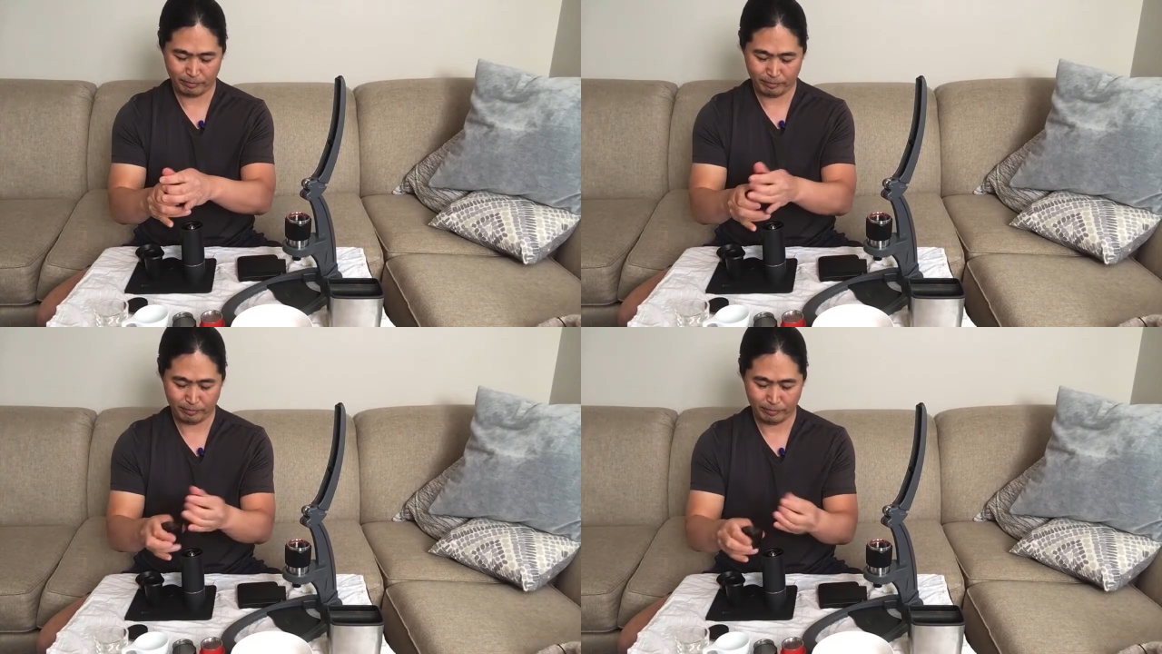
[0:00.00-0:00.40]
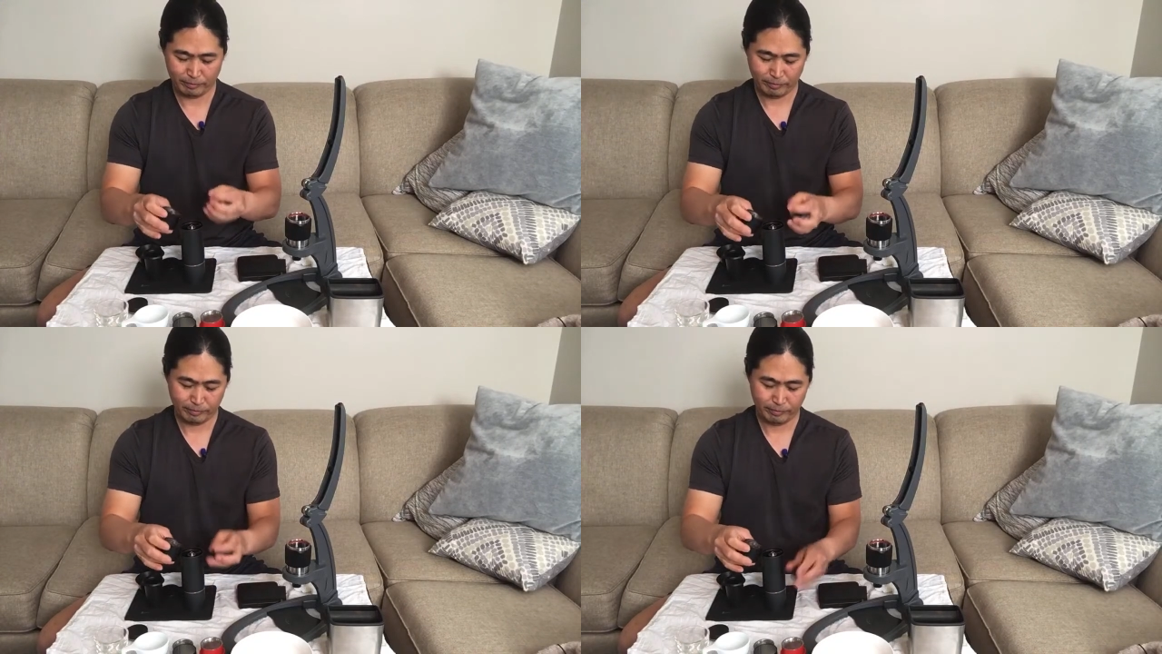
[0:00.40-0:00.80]

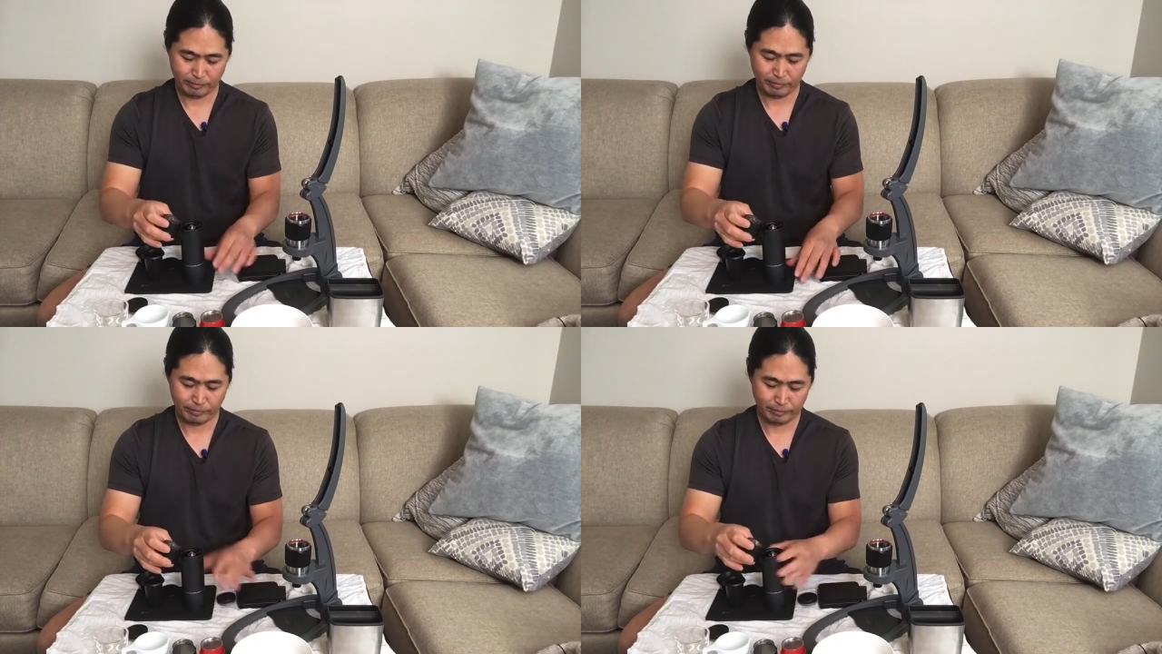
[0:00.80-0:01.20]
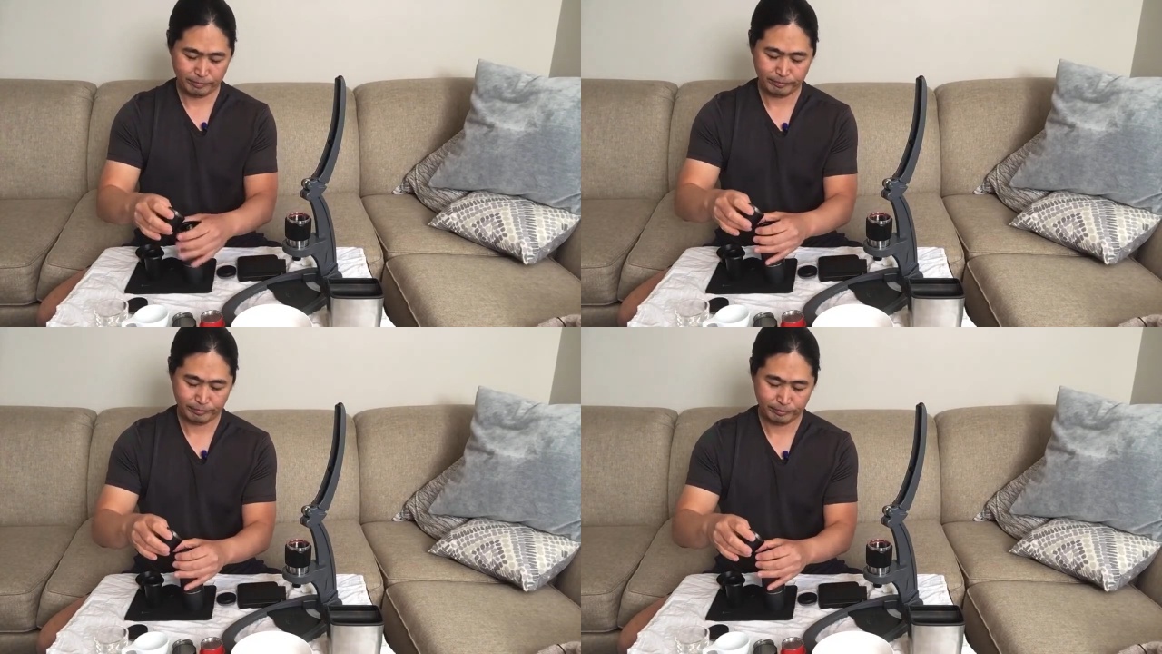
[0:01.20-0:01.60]

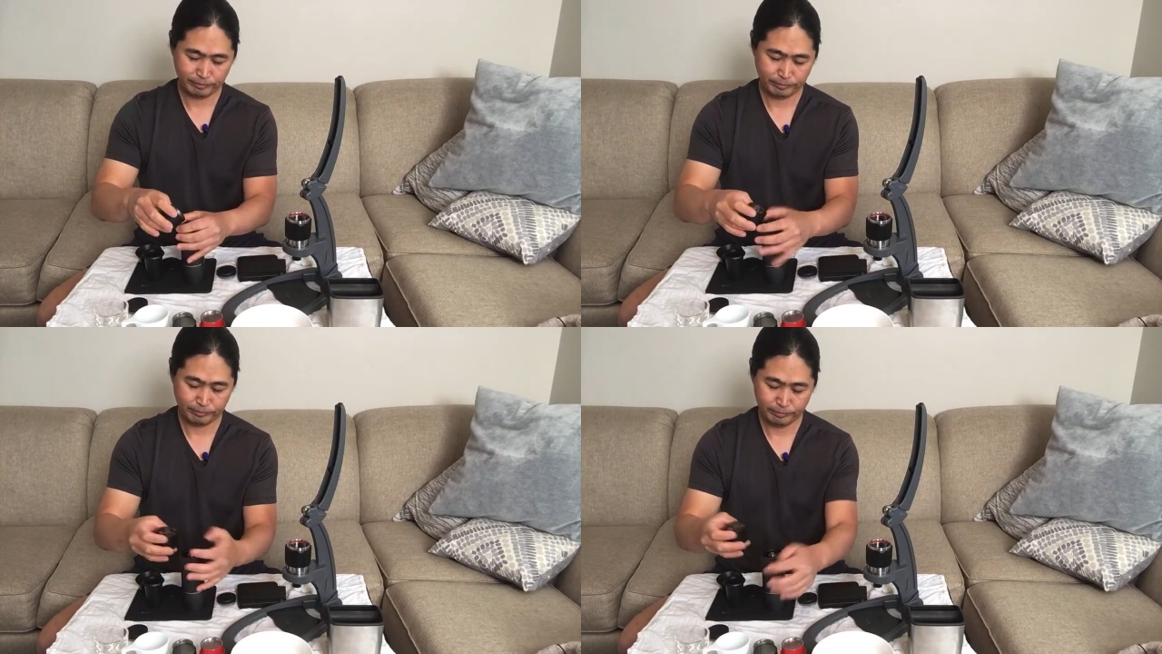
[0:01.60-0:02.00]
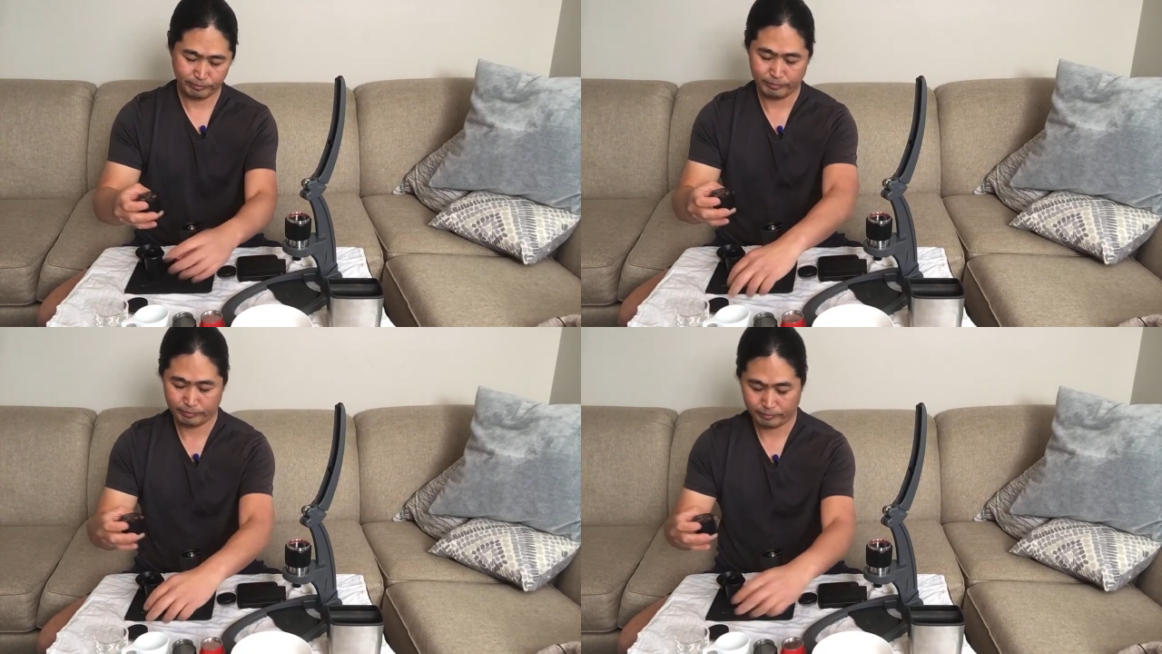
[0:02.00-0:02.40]

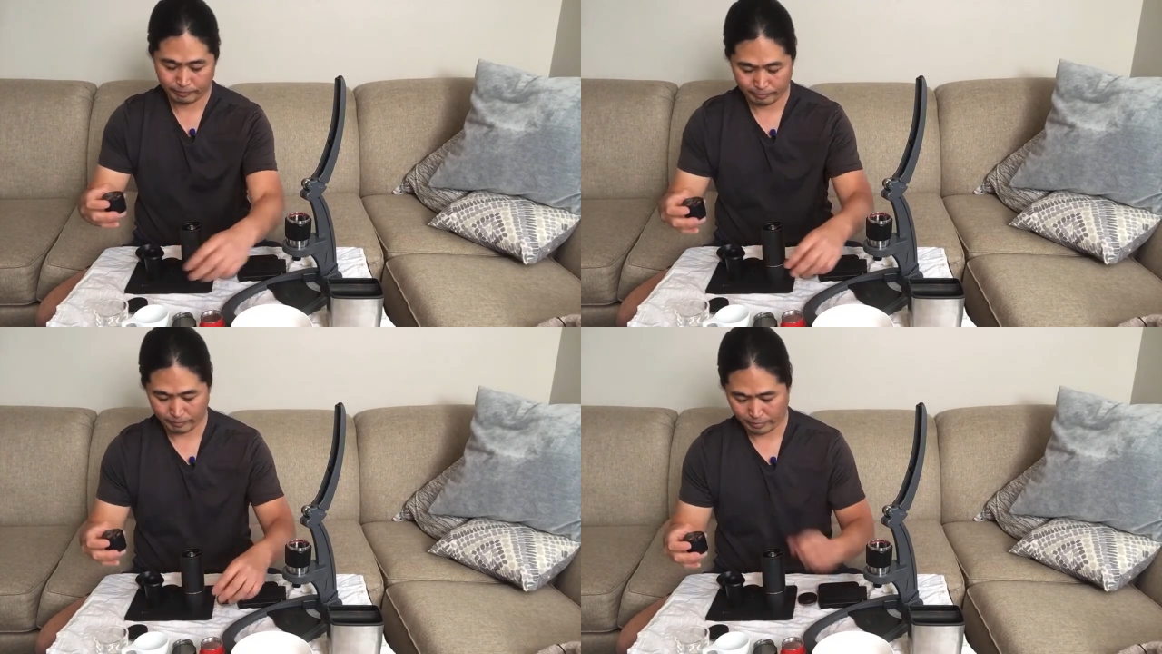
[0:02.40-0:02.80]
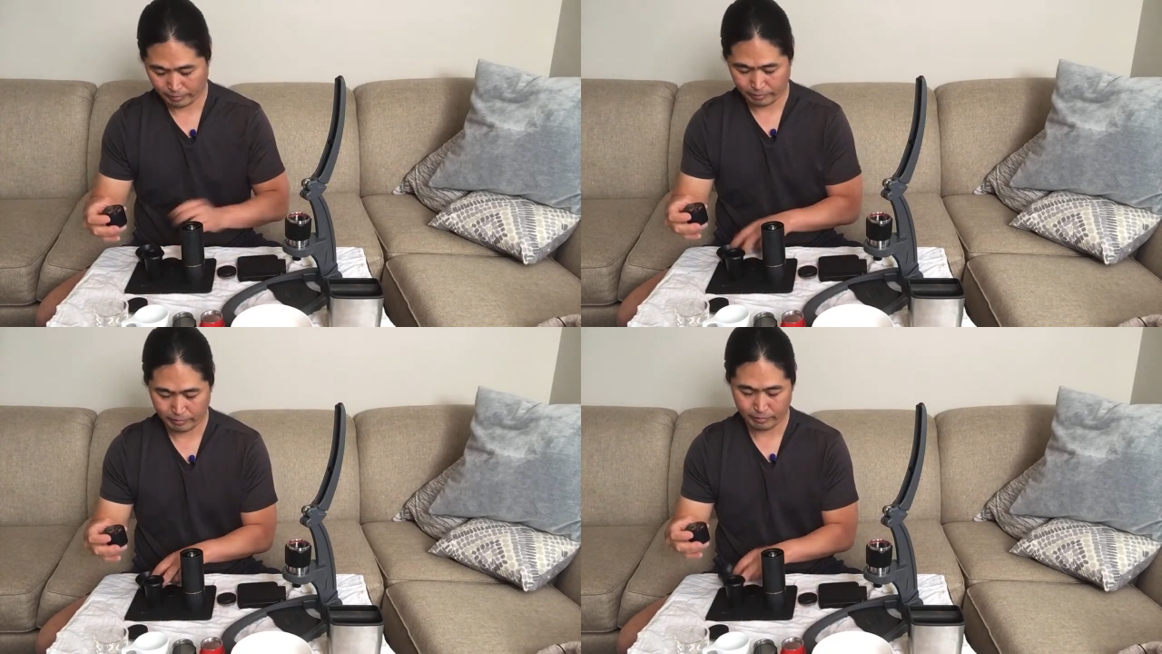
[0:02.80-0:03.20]

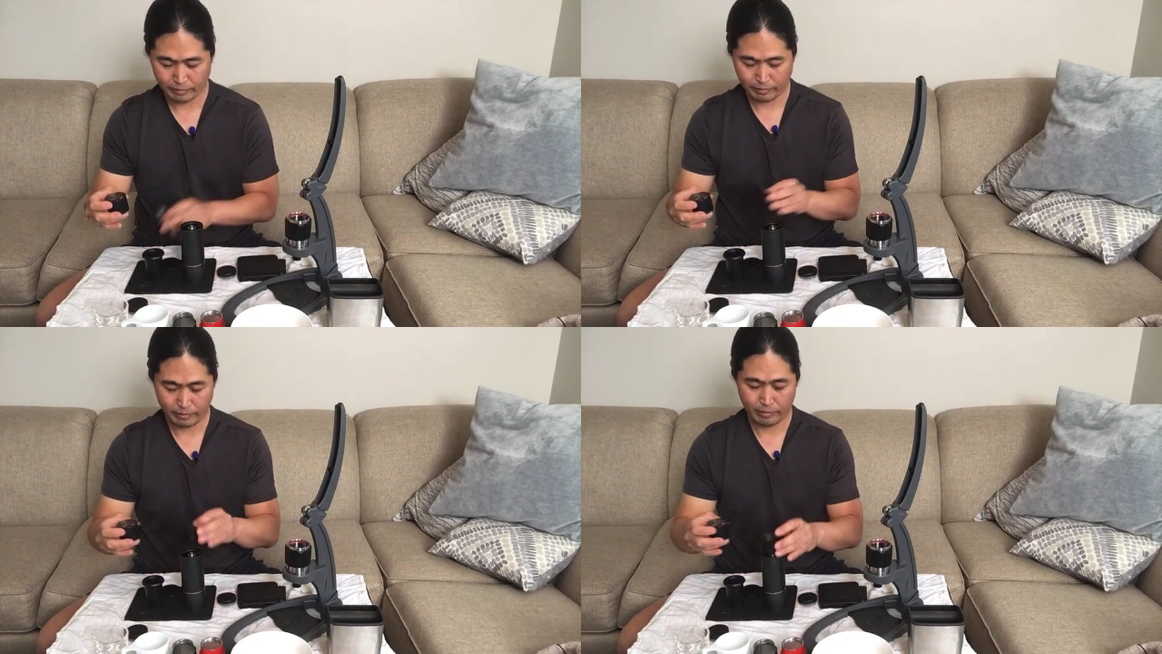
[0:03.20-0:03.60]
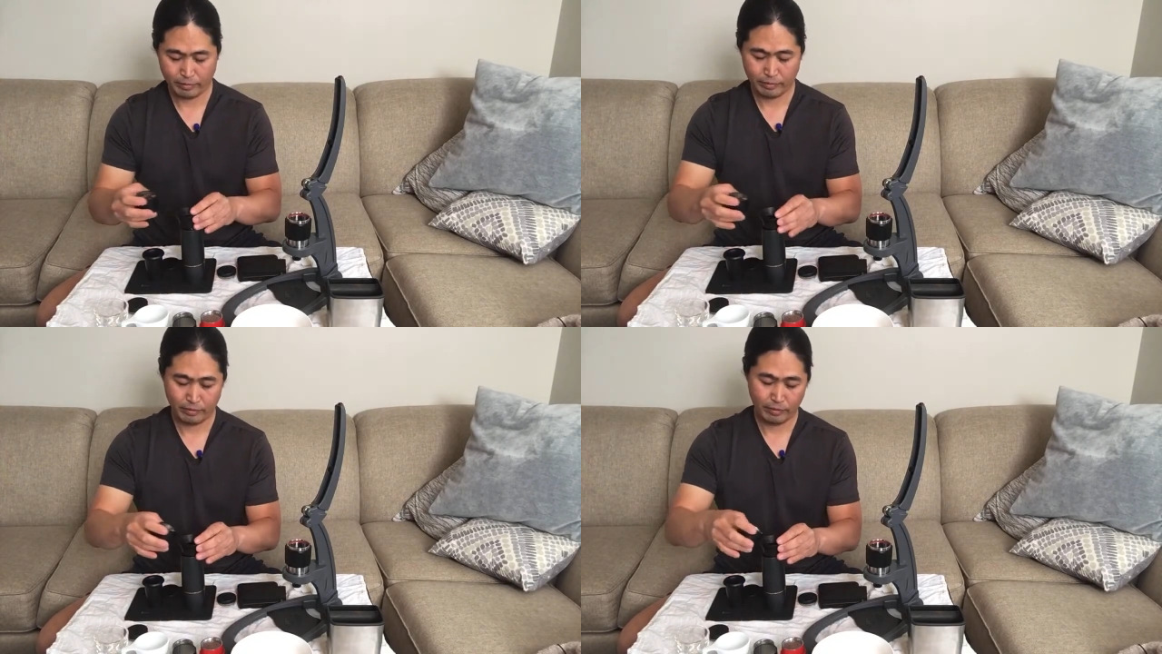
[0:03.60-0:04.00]

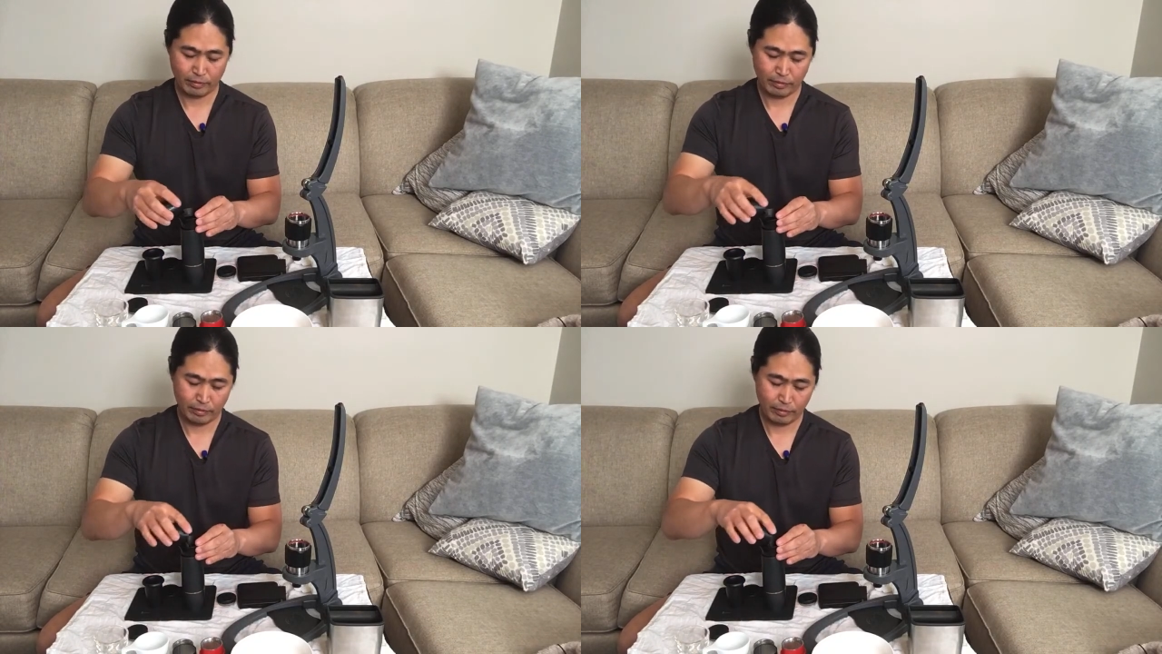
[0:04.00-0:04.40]
Nobody speaks.